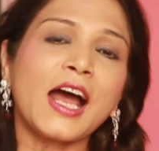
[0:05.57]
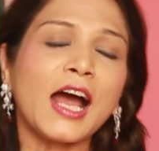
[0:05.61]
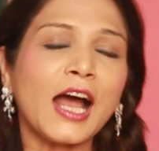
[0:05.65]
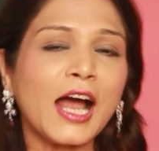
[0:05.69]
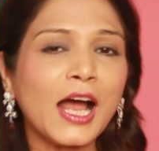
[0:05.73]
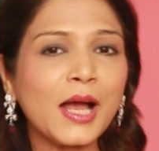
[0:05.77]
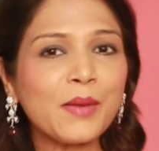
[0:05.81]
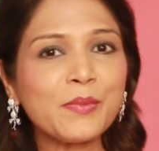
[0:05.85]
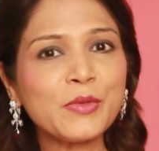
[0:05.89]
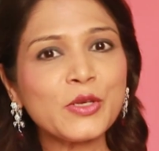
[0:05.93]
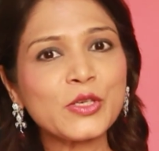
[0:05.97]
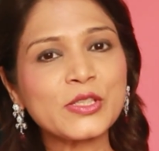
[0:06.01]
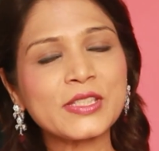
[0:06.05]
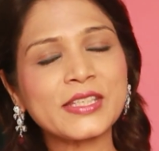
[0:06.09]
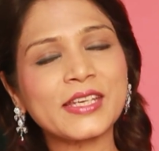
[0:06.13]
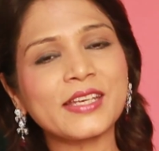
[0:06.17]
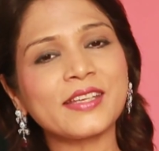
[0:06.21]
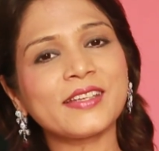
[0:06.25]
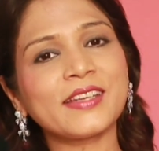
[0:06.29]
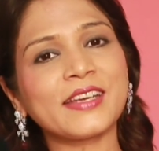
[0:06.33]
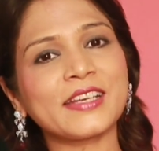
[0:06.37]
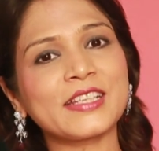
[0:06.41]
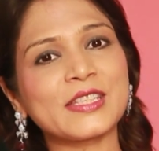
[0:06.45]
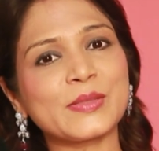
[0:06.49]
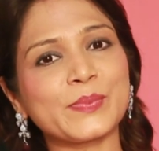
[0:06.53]
I'm your
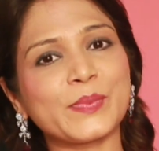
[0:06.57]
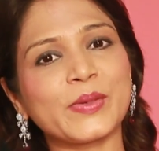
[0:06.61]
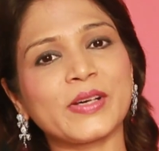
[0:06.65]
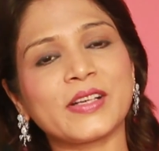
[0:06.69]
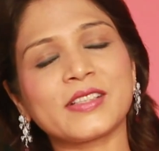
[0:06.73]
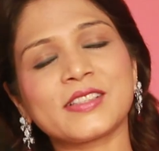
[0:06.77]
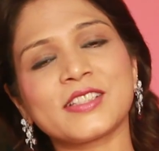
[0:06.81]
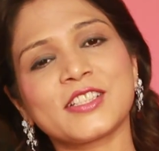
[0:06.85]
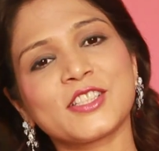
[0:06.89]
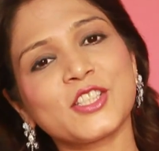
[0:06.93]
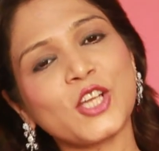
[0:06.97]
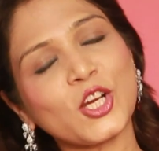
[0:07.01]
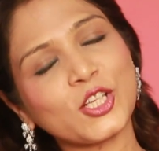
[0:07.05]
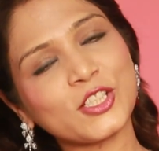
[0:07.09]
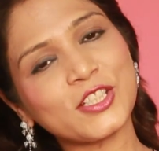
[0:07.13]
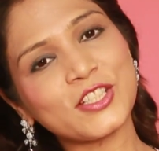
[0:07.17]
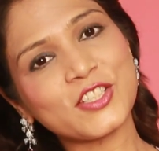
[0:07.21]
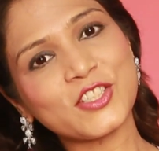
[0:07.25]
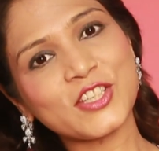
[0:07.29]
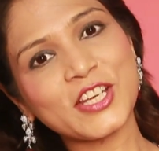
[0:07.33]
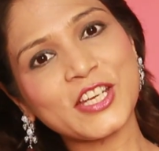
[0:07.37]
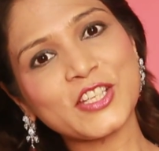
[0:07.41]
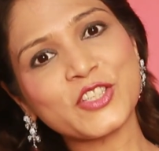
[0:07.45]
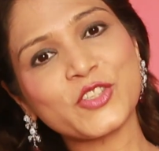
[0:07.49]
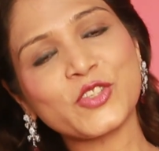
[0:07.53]
skin expert, Dr.
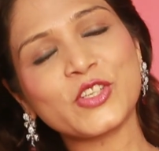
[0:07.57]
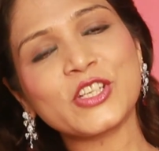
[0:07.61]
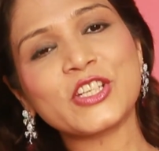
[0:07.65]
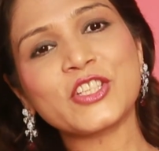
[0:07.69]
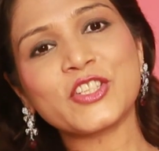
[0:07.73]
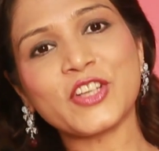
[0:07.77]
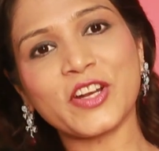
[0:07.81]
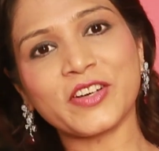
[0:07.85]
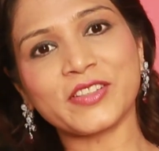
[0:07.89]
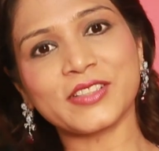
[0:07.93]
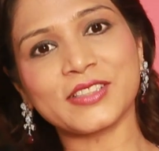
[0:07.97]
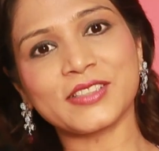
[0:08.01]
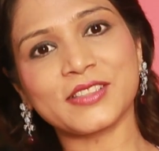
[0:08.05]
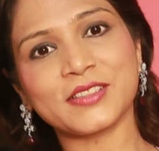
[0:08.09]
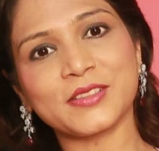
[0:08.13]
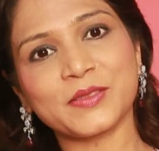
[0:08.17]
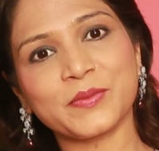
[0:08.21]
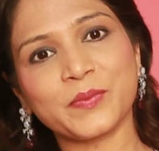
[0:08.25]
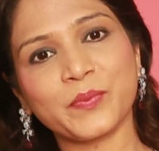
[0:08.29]
Jaishree Sharad.